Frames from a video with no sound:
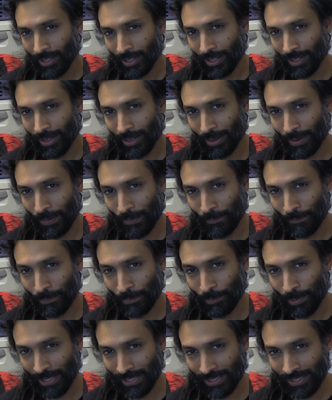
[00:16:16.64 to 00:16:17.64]

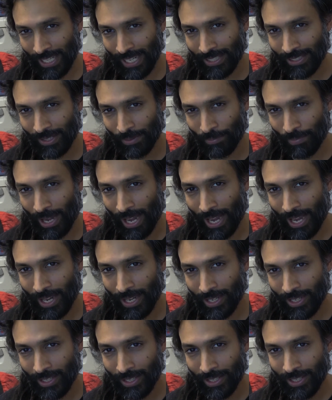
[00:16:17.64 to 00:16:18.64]
by saying that
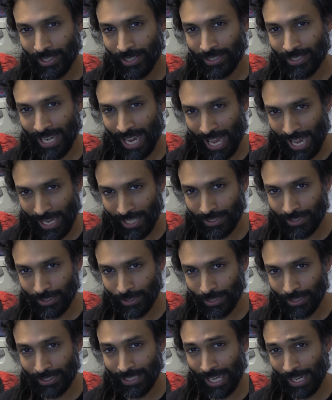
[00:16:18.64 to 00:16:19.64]
my task
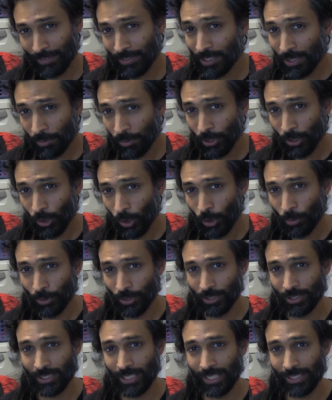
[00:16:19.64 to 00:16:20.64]
is kind of similar to
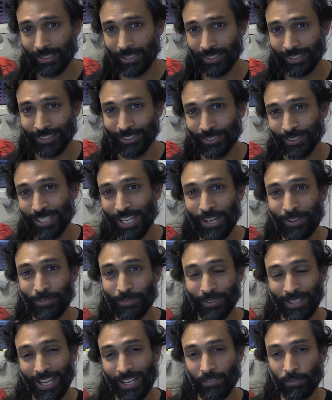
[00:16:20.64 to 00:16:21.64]
homeostasis. So it's kind
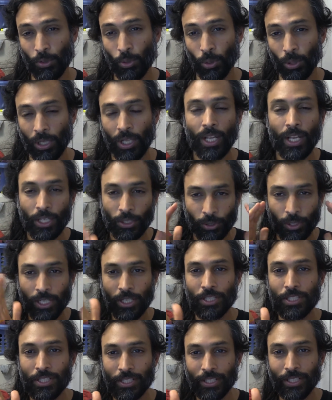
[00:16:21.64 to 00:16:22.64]
of cool. So
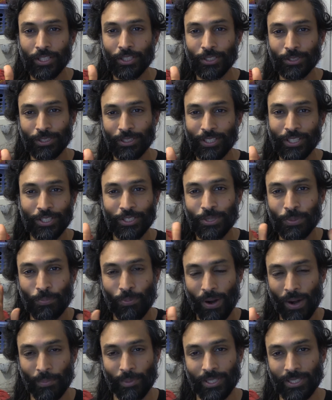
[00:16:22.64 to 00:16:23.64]
here's the
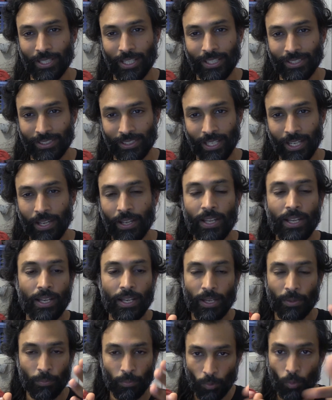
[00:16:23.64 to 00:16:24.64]
premise that I say.
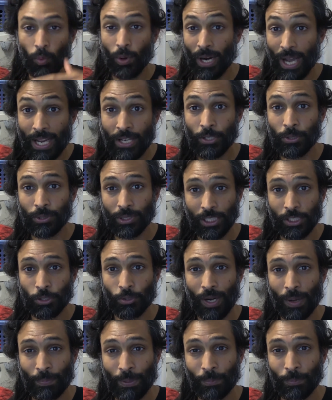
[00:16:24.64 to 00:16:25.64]
What I do is I
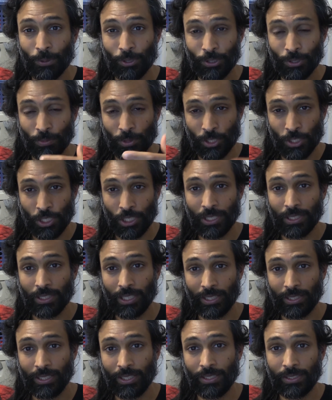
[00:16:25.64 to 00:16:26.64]
strap people into a machine
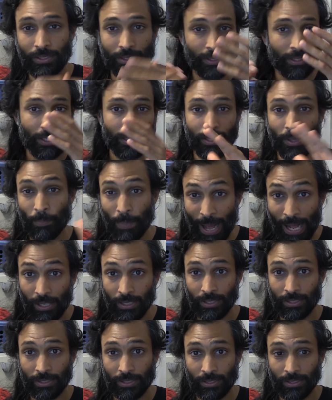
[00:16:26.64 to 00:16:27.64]
like this, they
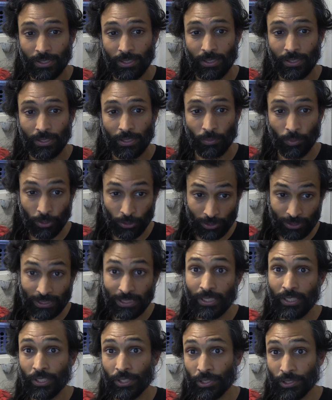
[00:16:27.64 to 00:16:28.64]
balance. And what you
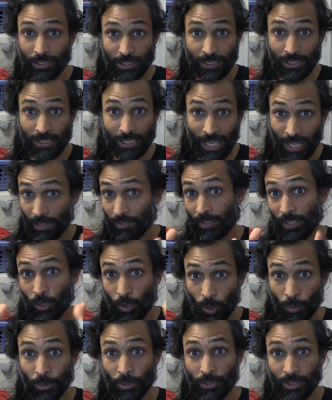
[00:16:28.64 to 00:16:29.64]
see here is this is kind of like
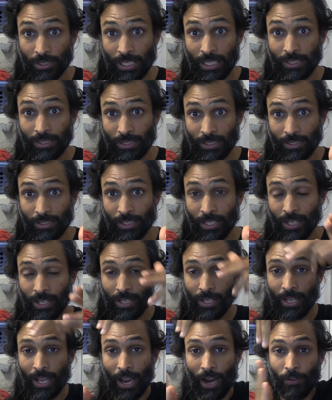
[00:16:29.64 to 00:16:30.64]
homeostasis.
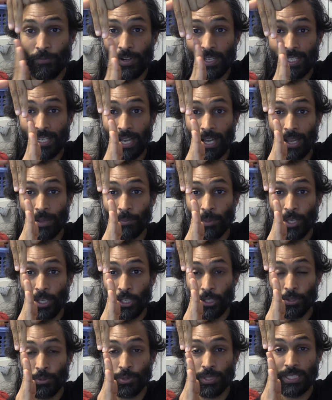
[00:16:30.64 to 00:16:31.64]
Every time
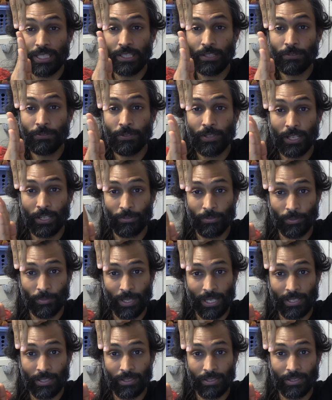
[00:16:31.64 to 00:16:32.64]
you deviate from
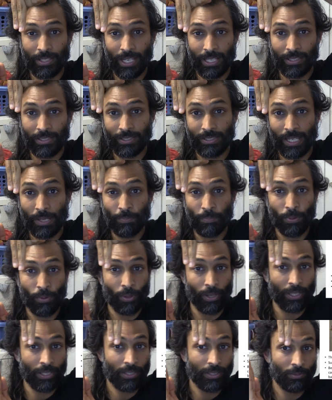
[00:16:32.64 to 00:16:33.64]
that set
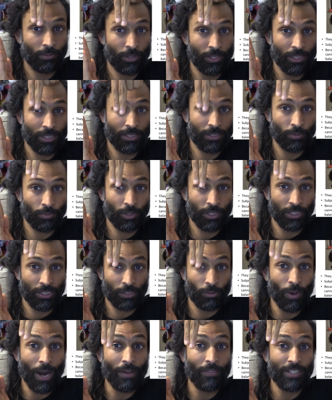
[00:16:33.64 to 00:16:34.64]
point, which is
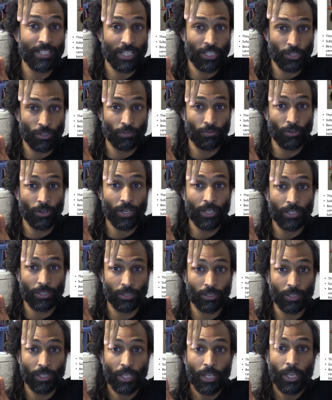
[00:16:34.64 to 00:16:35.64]
gravitational
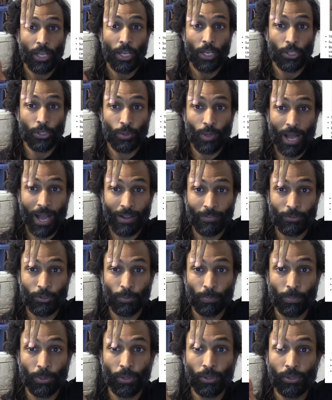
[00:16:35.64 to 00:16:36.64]
vertical, you have
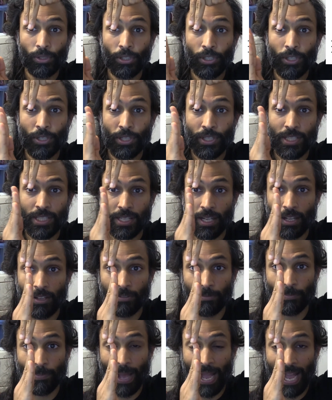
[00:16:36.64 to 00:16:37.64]
to pull
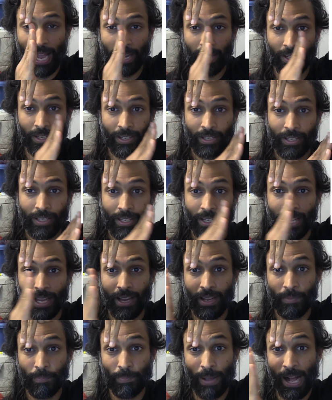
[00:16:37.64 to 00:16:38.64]
yourself back.
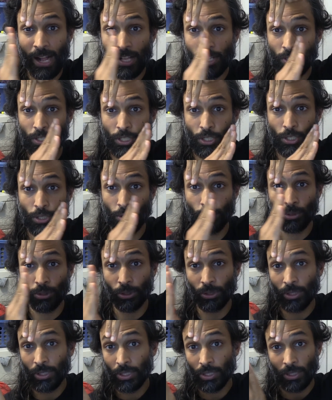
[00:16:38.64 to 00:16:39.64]
And balance
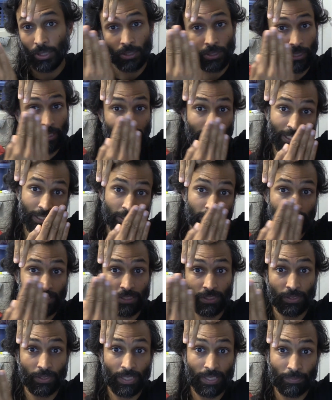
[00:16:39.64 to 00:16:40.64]
control
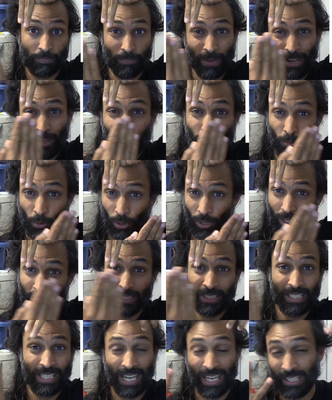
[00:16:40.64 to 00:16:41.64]
is
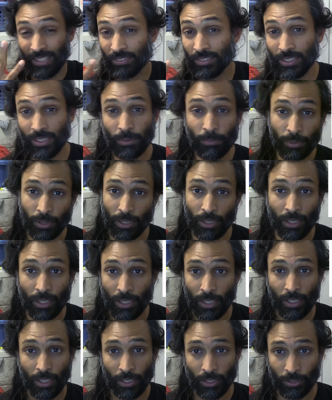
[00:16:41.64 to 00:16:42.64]
metaphorically kind of similar
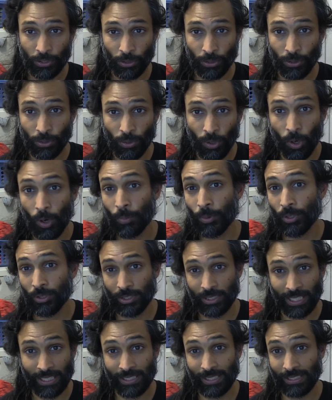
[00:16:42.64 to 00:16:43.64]
to
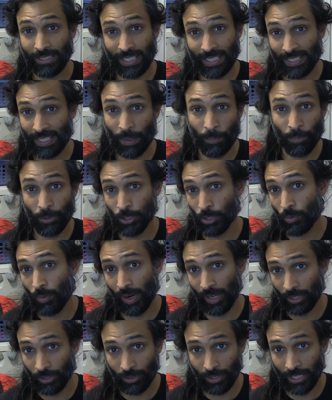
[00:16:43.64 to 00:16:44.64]
homeostasis, like temperature
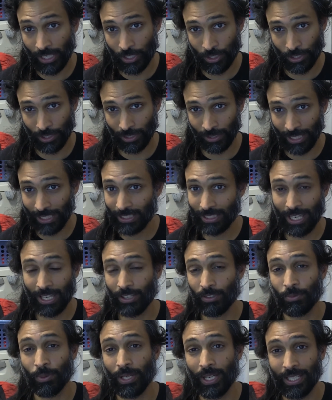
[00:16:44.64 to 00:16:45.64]
regulation. That's kind
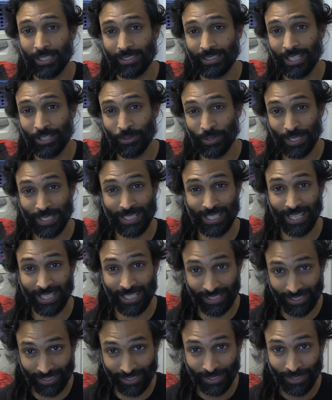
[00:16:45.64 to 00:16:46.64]
of what I say to
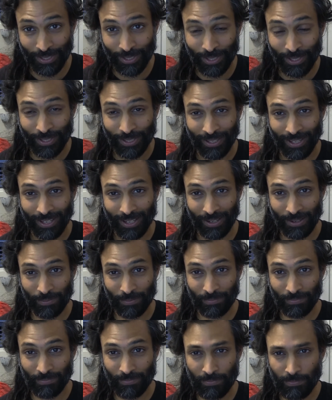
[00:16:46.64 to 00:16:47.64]
entice
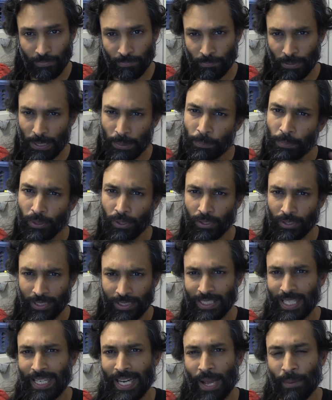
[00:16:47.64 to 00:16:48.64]
people in the
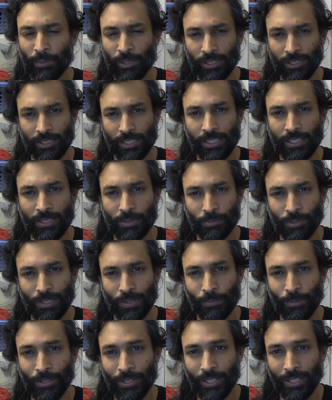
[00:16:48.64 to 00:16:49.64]
dynamical systems
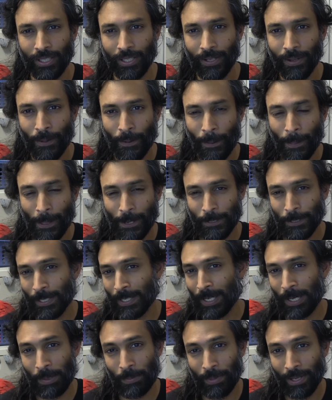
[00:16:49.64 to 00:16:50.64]
community to
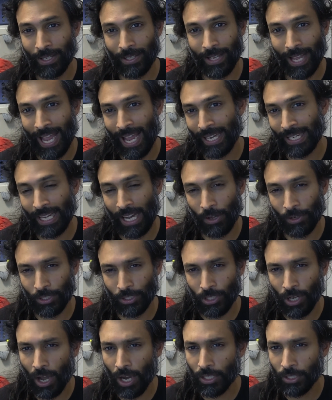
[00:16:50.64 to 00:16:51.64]
come and hang out and
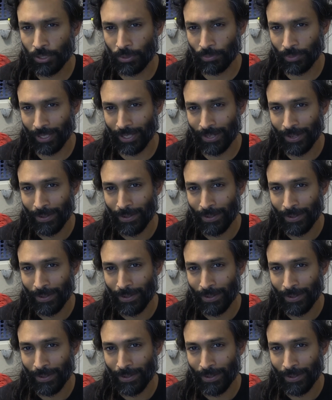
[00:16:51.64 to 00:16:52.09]
talk to me.